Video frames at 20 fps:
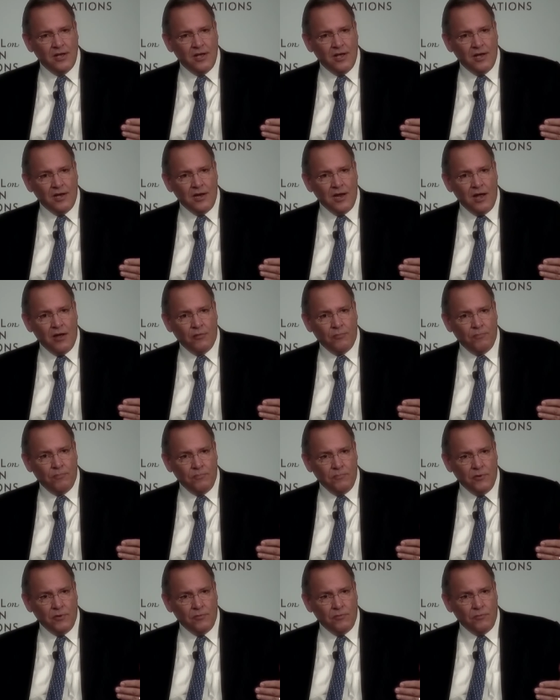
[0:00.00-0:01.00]
Now,
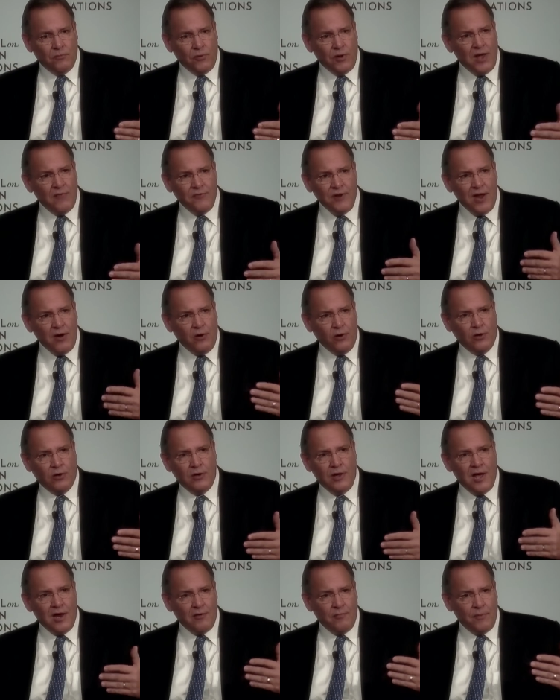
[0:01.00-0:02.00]
you know, we have not heard a
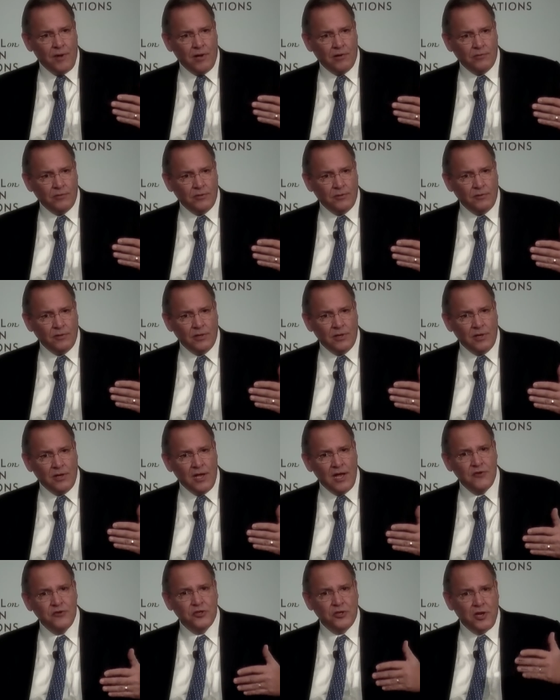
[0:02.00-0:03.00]
lot about uh,
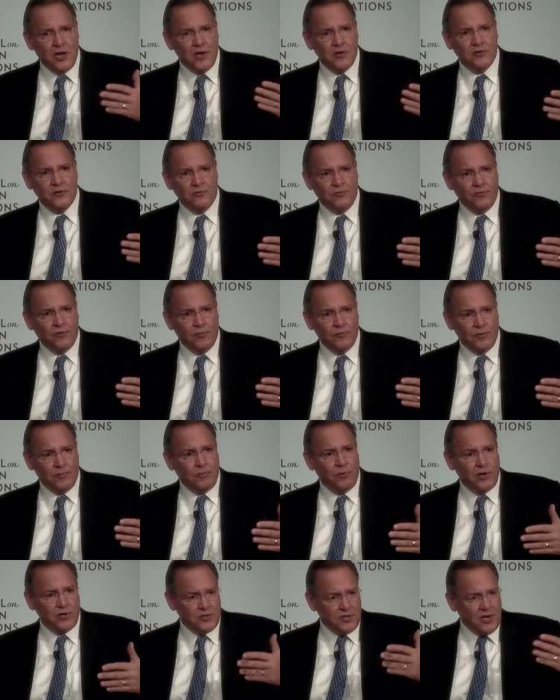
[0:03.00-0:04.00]
education from the
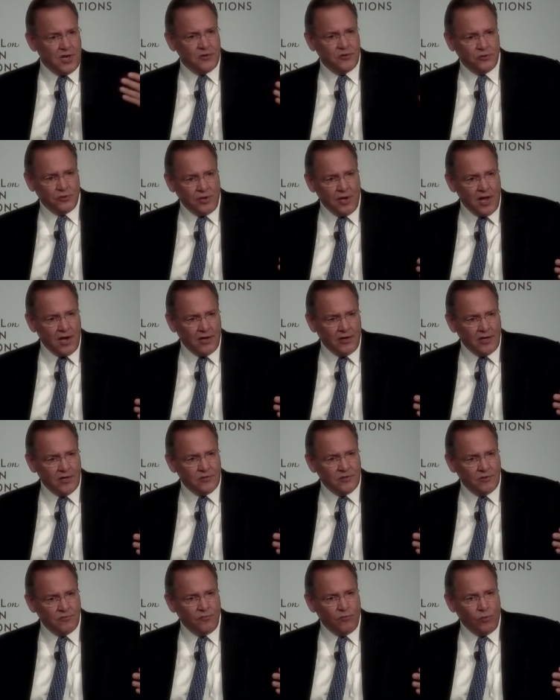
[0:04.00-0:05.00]
presidential
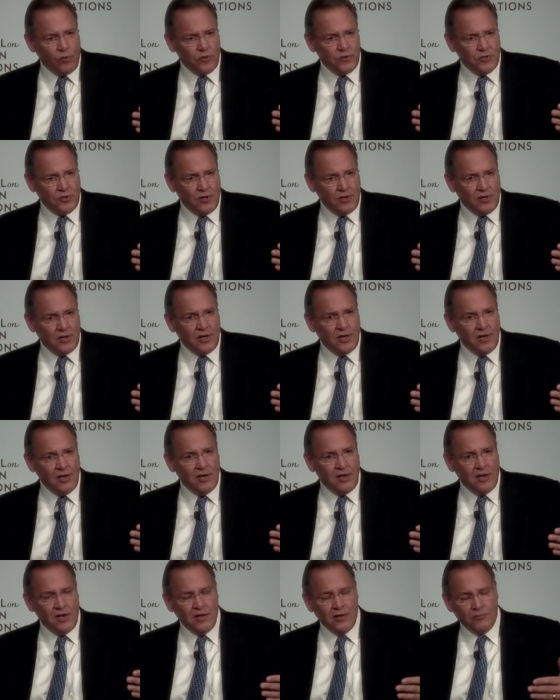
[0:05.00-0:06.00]
candidates, unfortunately.
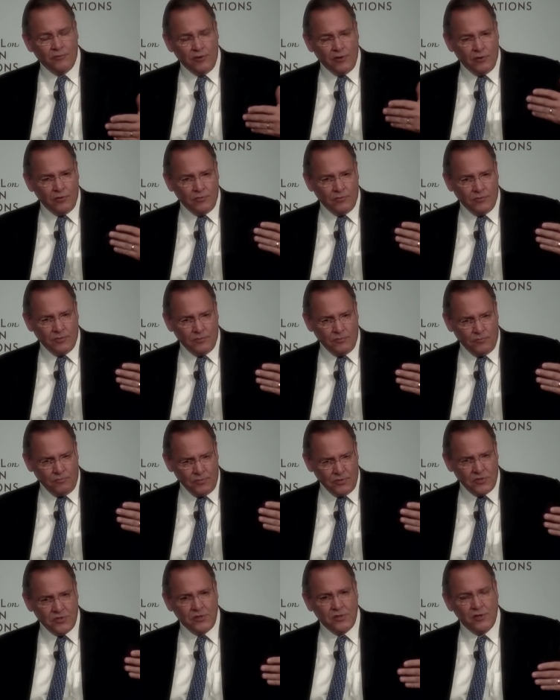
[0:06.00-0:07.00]
I think we know
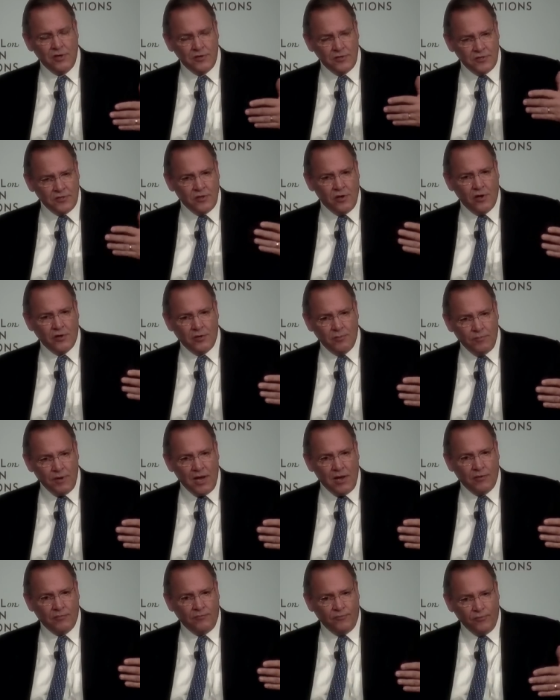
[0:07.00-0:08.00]
Missus Clinton has talked
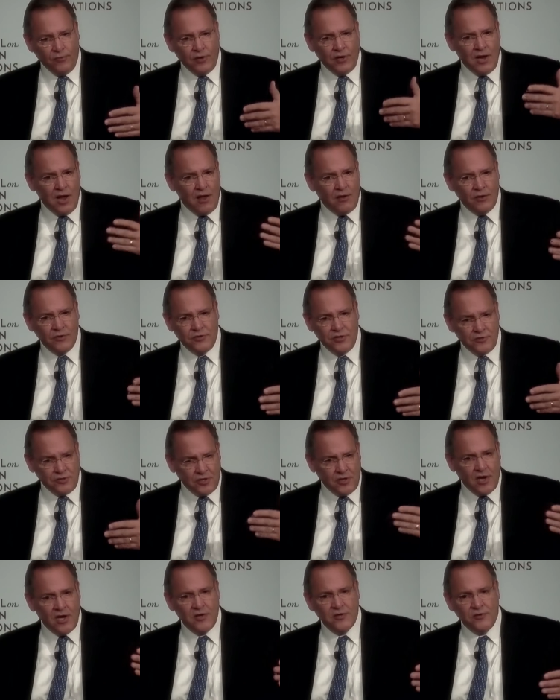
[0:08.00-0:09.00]
about free college
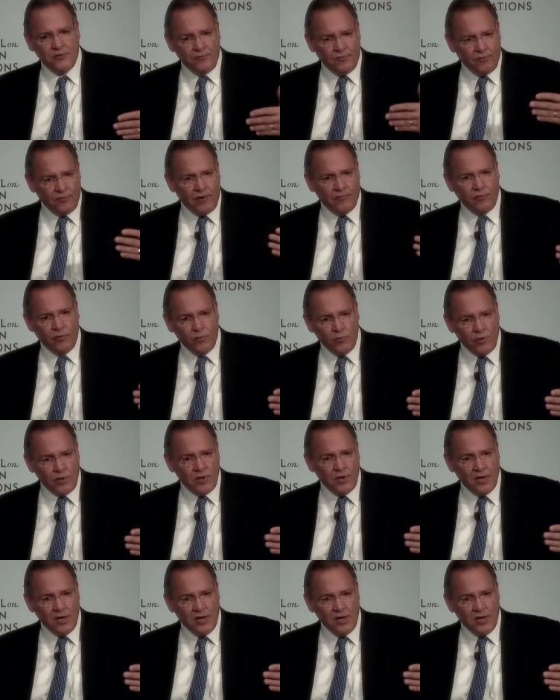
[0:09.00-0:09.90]
education for everyone.